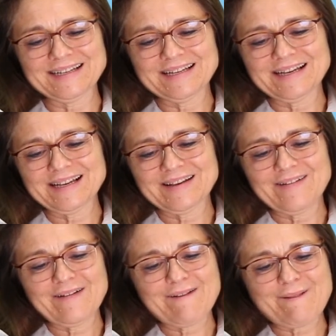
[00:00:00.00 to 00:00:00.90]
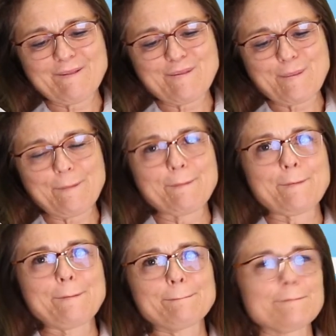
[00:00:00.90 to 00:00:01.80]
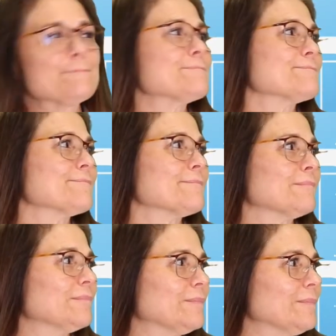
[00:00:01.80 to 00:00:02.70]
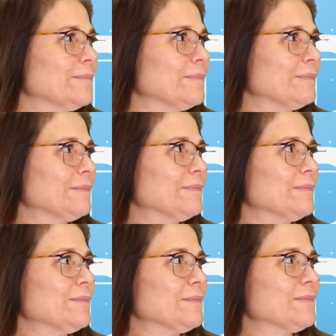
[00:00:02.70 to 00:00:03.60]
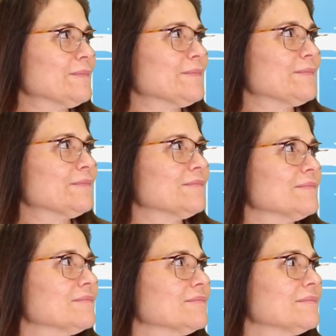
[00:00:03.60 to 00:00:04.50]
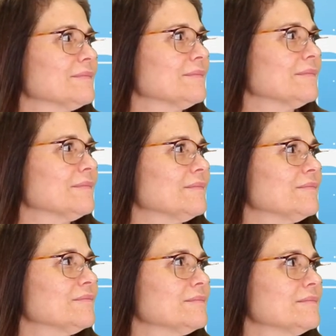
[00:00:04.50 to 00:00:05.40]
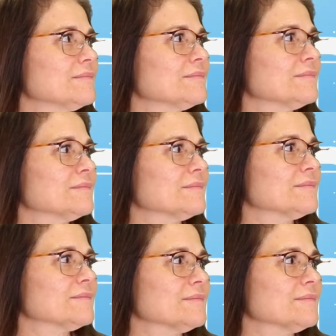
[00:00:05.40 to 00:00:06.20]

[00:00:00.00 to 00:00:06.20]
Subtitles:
[no speech]